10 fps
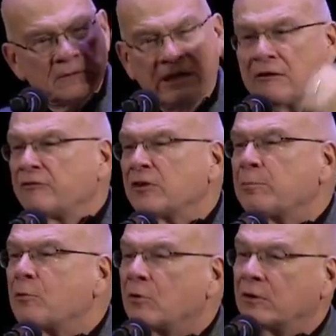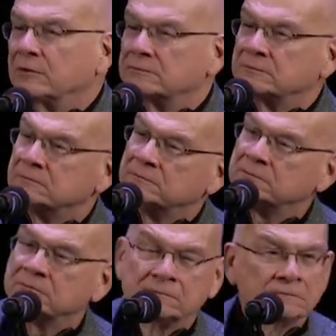Caring for the poor,
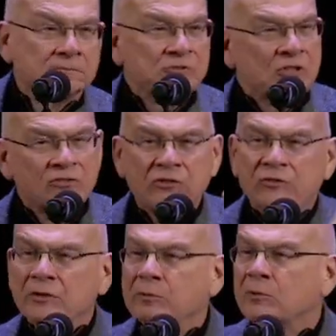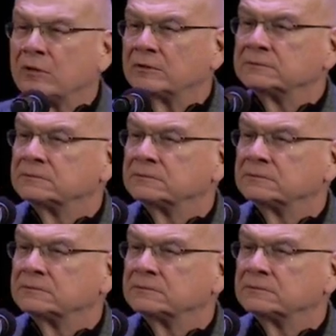justice for the poor,